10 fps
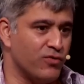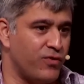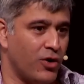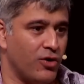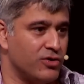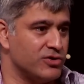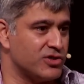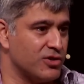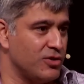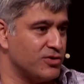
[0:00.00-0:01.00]
Photos,
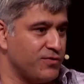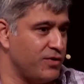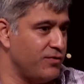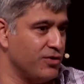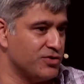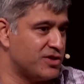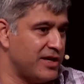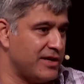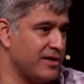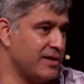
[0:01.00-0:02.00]
so those of you who've used
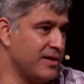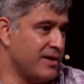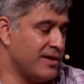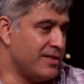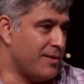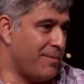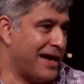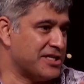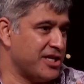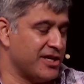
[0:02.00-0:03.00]
it. The
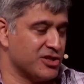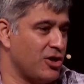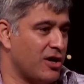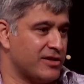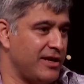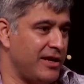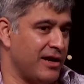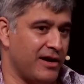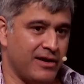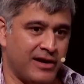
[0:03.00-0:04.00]
magic is not the
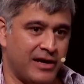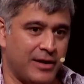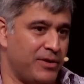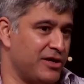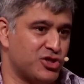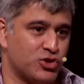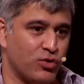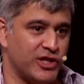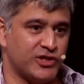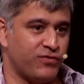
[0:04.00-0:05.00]
unlimited
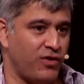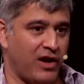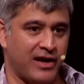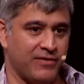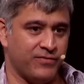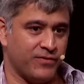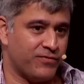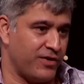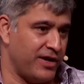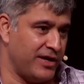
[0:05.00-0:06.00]
storage for life for
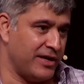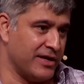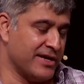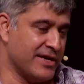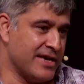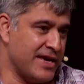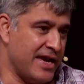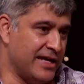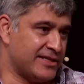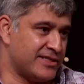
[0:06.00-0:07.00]
free.
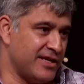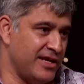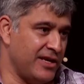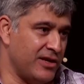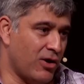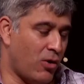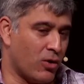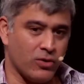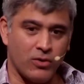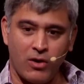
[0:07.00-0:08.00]
It's the
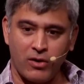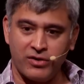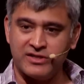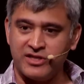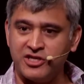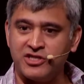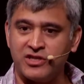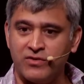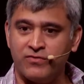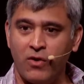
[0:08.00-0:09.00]
auto-organization
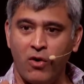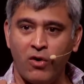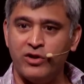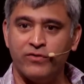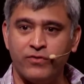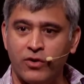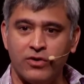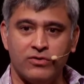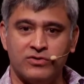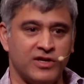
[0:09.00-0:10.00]
of all your
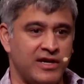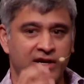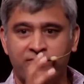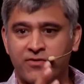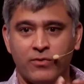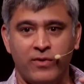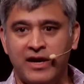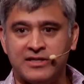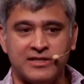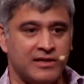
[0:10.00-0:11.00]
photos in different
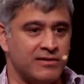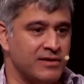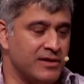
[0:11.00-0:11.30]
ways and